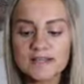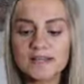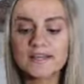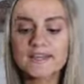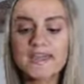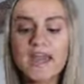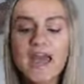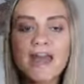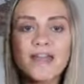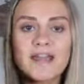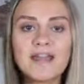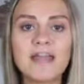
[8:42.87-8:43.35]

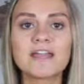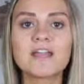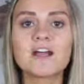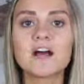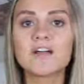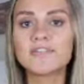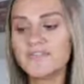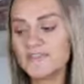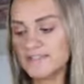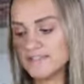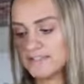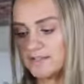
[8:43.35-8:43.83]
Again, I
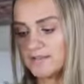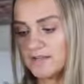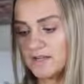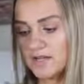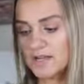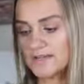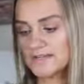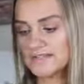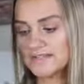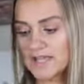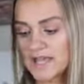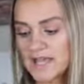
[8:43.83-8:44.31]
got this in
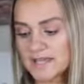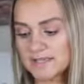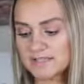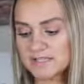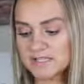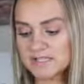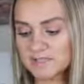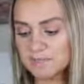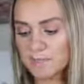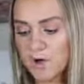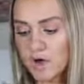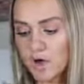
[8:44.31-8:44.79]
a size
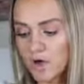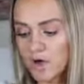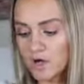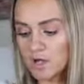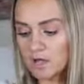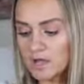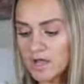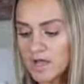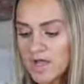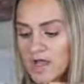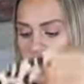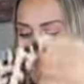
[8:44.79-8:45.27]

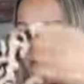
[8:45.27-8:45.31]
small.